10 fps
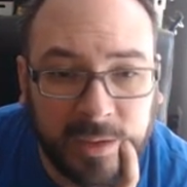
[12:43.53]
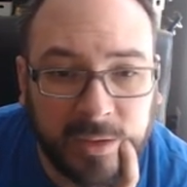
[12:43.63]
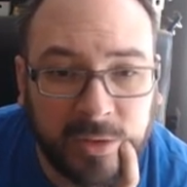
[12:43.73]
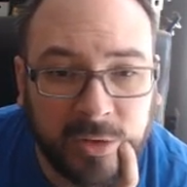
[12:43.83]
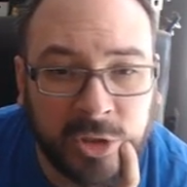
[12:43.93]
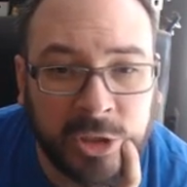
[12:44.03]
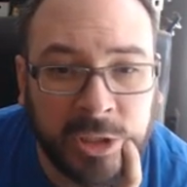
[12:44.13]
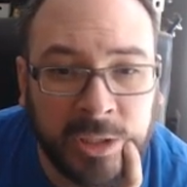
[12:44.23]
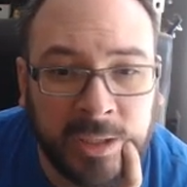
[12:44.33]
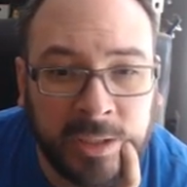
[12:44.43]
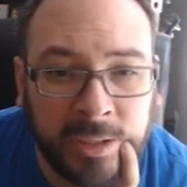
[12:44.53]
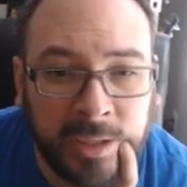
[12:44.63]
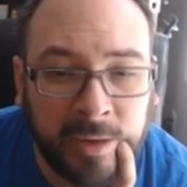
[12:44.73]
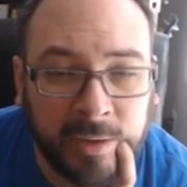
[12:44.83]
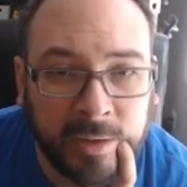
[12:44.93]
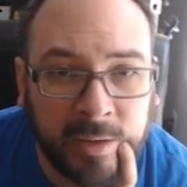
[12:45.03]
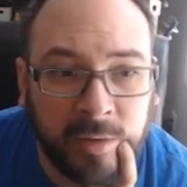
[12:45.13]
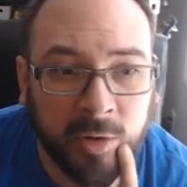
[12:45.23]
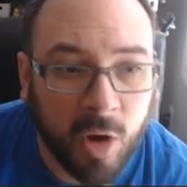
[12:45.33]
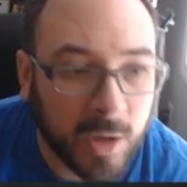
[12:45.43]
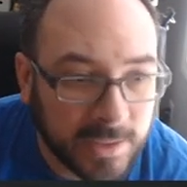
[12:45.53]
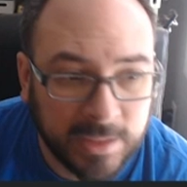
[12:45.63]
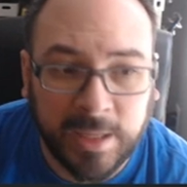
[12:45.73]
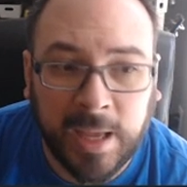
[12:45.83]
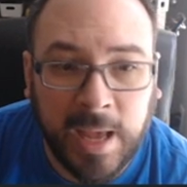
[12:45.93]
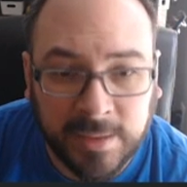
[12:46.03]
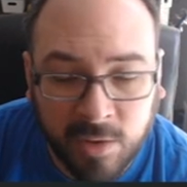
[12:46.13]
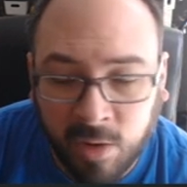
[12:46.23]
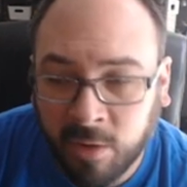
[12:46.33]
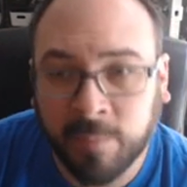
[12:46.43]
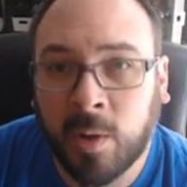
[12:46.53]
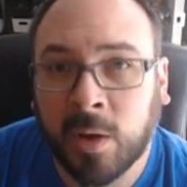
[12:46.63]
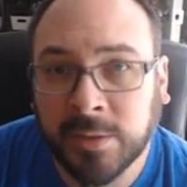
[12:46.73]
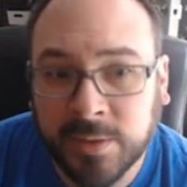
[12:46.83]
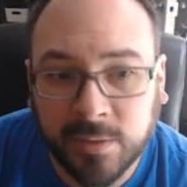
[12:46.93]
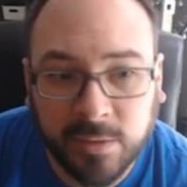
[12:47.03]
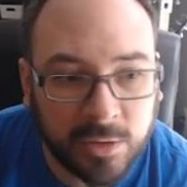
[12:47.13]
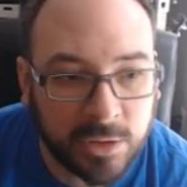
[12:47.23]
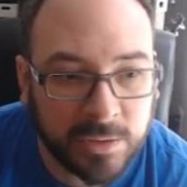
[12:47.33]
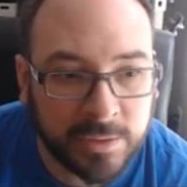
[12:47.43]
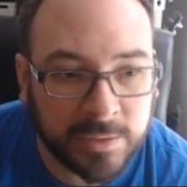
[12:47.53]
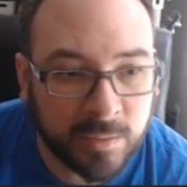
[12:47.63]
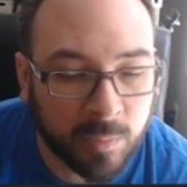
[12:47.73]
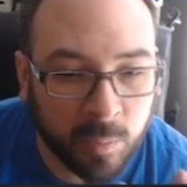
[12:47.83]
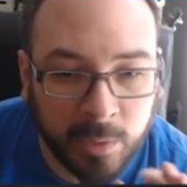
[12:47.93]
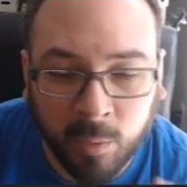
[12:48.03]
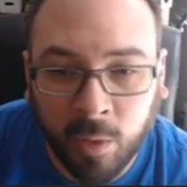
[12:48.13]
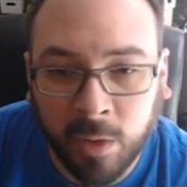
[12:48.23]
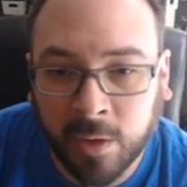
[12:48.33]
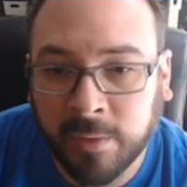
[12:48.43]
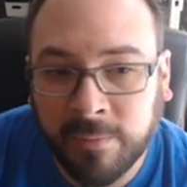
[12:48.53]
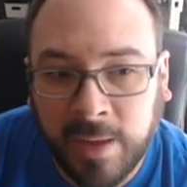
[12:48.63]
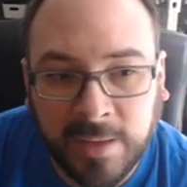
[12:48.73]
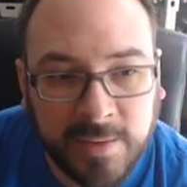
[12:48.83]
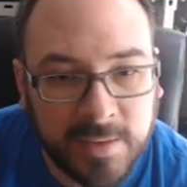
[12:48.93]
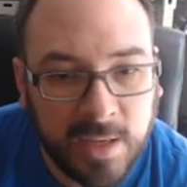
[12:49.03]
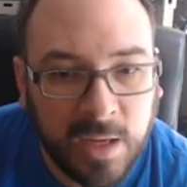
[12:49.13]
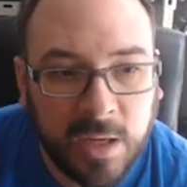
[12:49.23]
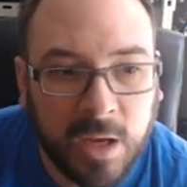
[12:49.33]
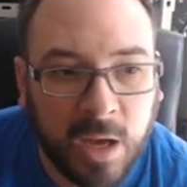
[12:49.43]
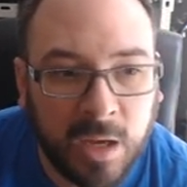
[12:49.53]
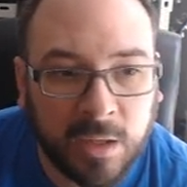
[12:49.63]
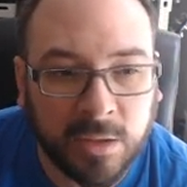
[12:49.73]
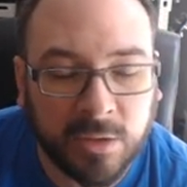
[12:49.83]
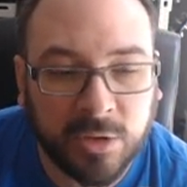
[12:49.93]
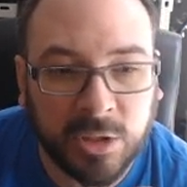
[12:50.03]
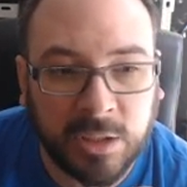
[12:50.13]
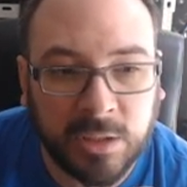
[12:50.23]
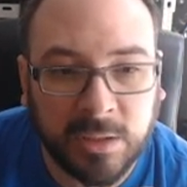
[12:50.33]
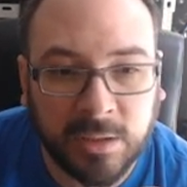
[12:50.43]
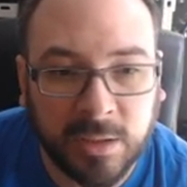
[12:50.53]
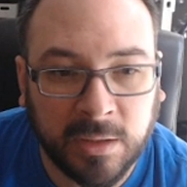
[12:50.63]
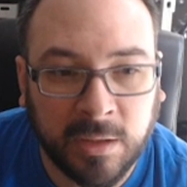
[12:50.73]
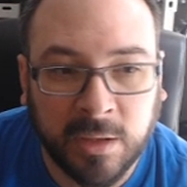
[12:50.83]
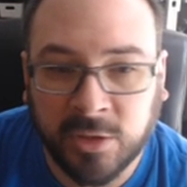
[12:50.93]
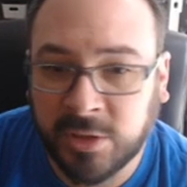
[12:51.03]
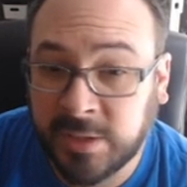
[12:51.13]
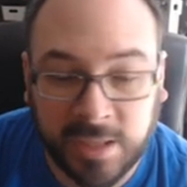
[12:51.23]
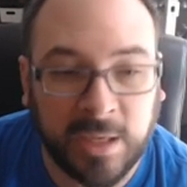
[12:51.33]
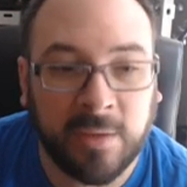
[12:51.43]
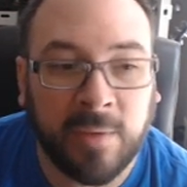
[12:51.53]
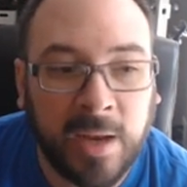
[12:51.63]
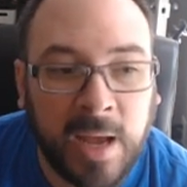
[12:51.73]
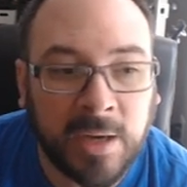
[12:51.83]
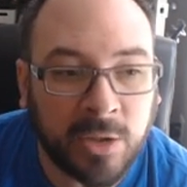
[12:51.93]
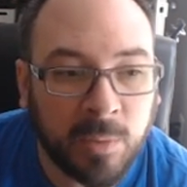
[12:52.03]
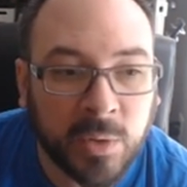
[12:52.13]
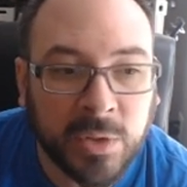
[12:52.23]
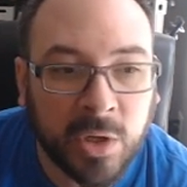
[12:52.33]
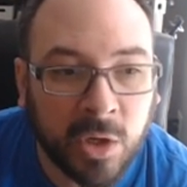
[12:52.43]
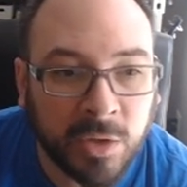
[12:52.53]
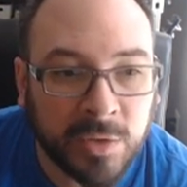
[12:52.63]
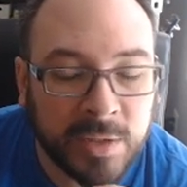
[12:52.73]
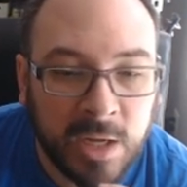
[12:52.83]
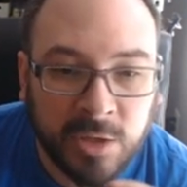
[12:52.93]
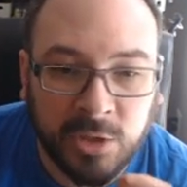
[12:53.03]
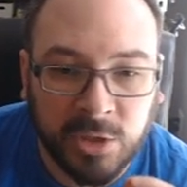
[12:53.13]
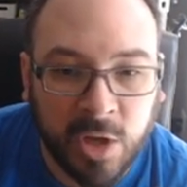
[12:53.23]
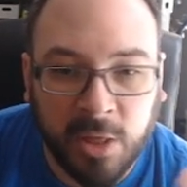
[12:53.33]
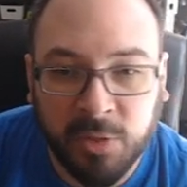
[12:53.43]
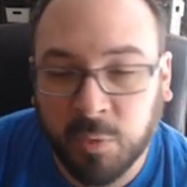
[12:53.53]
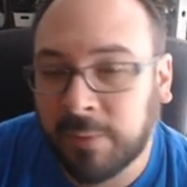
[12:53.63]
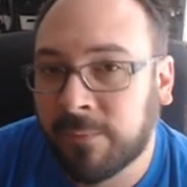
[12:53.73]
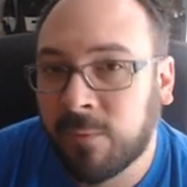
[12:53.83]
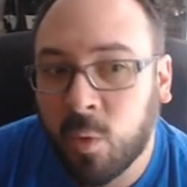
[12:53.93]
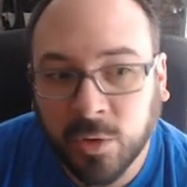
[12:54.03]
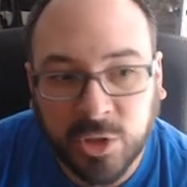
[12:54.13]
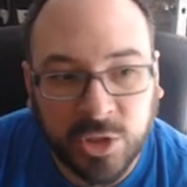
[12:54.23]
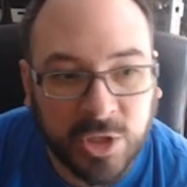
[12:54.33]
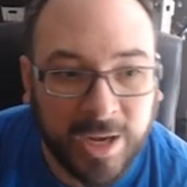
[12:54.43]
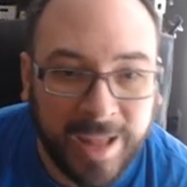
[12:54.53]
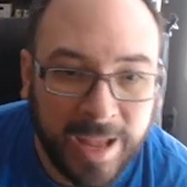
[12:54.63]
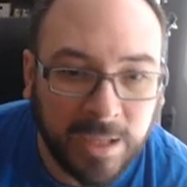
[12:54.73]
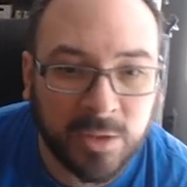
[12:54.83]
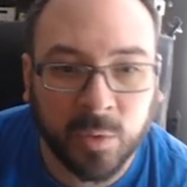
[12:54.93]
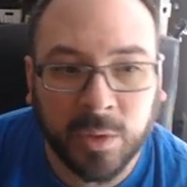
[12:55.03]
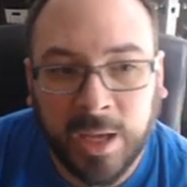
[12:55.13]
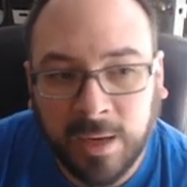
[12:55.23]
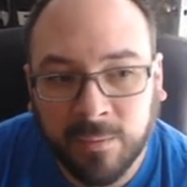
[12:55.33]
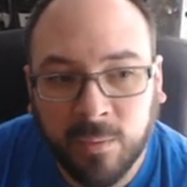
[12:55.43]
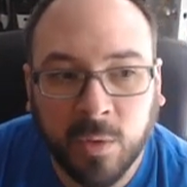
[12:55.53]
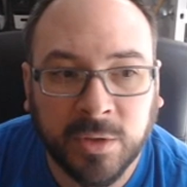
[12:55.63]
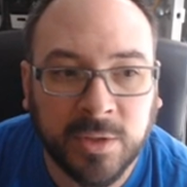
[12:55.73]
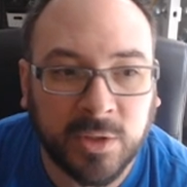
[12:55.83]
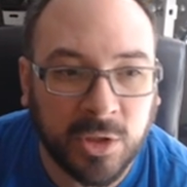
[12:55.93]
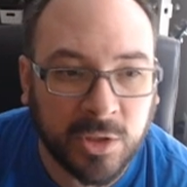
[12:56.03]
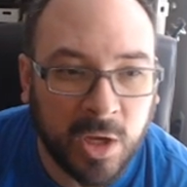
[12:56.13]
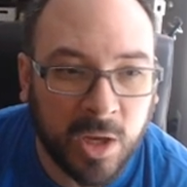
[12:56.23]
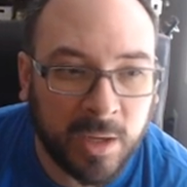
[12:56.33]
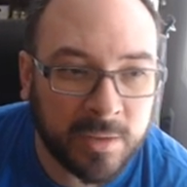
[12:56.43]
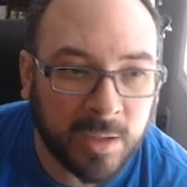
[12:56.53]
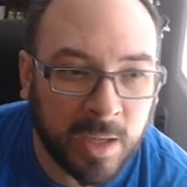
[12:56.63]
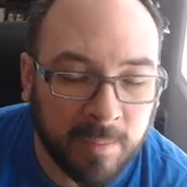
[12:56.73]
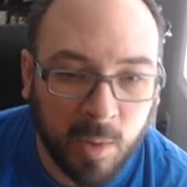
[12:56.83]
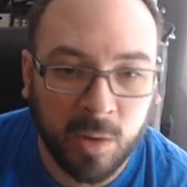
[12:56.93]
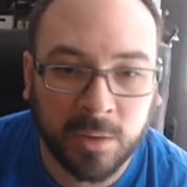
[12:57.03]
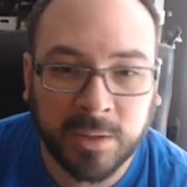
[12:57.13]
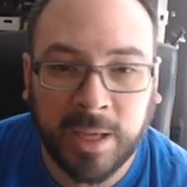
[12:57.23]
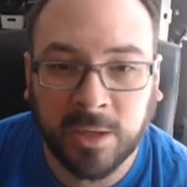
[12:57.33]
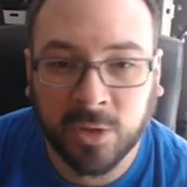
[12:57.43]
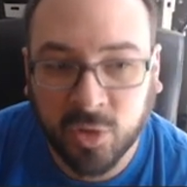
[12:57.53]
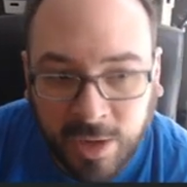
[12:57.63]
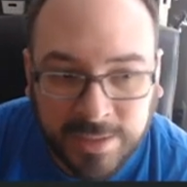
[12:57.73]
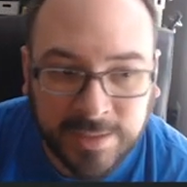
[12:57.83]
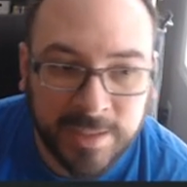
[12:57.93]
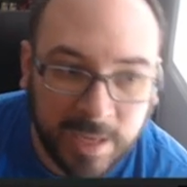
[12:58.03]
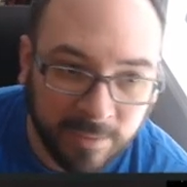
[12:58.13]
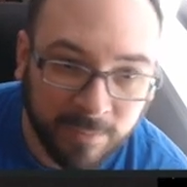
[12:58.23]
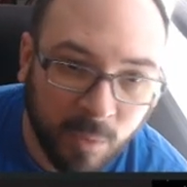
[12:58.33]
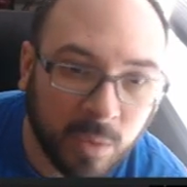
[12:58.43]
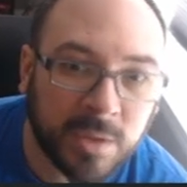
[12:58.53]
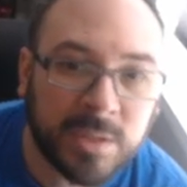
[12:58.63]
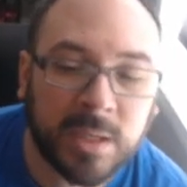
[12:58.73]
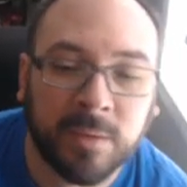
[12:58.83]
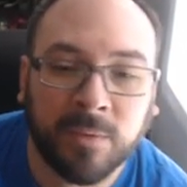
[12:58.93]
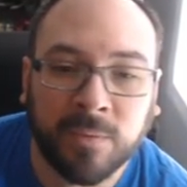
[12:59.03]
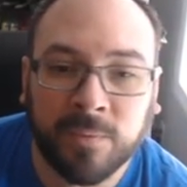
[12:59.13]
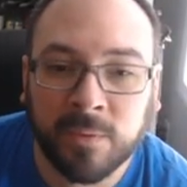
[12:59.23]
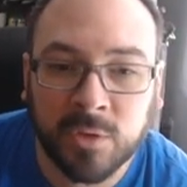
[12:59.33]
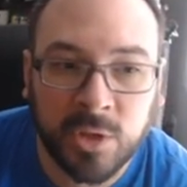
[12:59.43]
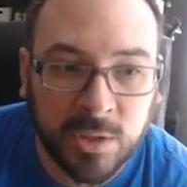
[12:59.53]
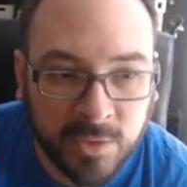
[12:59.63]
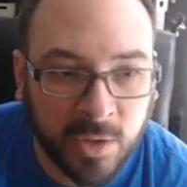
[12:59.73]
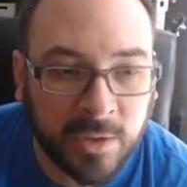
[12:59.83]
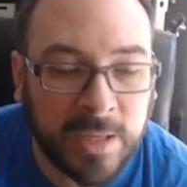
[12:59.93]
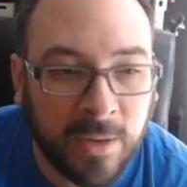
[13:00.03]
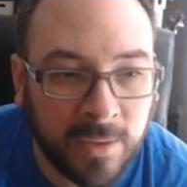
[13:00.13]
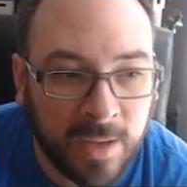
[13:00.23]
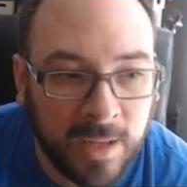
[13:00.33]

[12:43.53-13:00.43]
She constantly has all the mods. She's re-rolling on defense. Because she's taking evade action most turns. She's got 3 force. She's got hate to regain force. She's got Maul to gain a stress to gain force if shields aren't down yet.